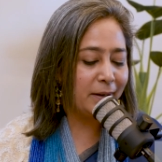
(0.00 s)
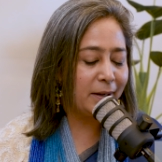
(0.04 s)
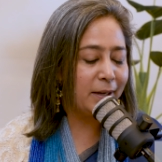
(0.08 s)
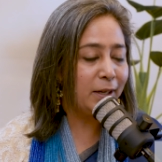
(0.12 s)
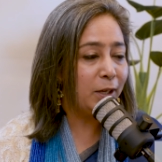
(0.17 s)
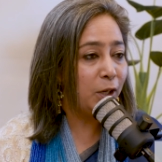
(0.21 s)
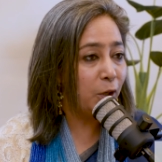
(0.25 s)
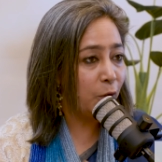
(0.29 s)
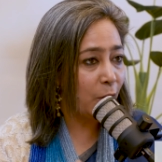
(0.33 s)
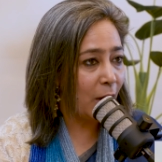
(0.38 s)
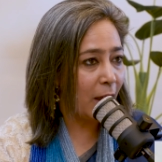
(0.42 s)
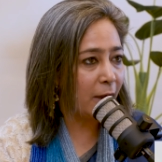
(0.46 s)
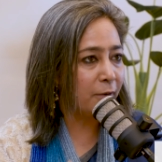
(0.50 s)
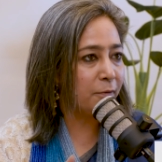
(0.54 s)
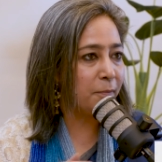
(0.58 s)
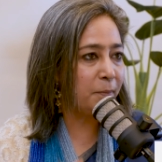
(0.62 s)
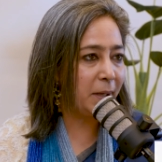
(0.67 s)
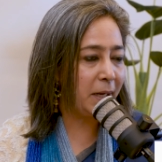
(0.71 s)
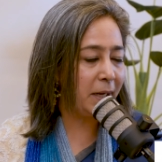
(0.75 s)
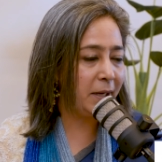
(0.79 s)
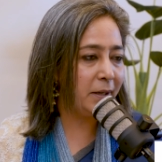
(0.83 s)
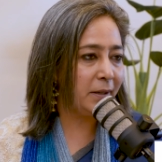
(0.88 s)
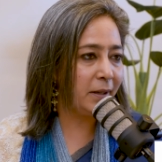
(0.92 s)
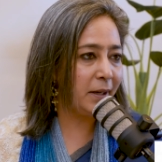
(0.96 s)
you have
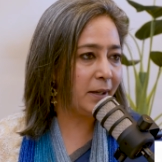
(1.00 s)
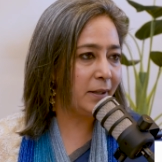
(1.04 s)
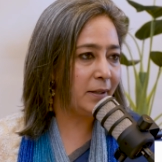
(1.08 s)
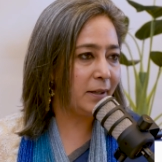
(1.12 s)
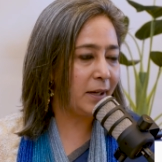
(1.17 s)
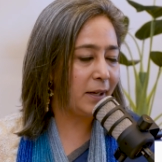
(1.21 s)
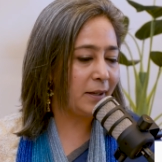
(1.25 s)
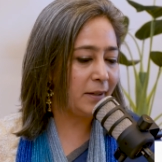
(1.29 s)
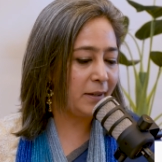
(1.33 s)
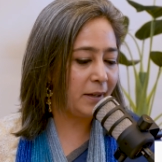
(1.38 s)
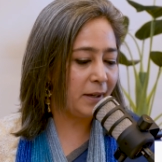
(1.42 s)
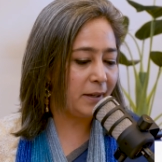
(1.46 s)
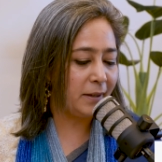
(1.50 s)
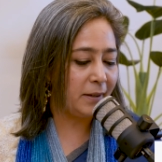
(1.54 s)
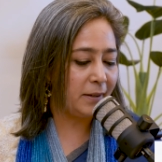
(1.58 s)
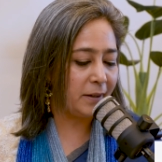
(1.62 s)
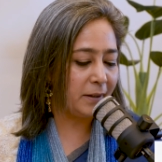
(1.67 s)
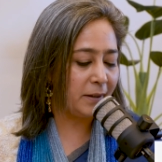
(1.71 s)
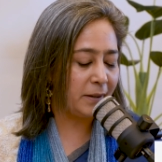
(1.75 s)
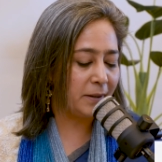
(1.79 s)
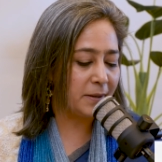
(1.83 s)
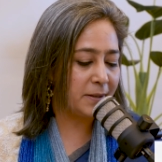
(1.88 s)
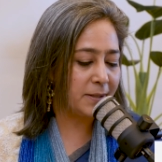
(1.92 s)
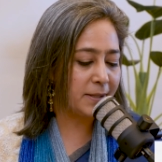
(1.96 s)
been in in in uh,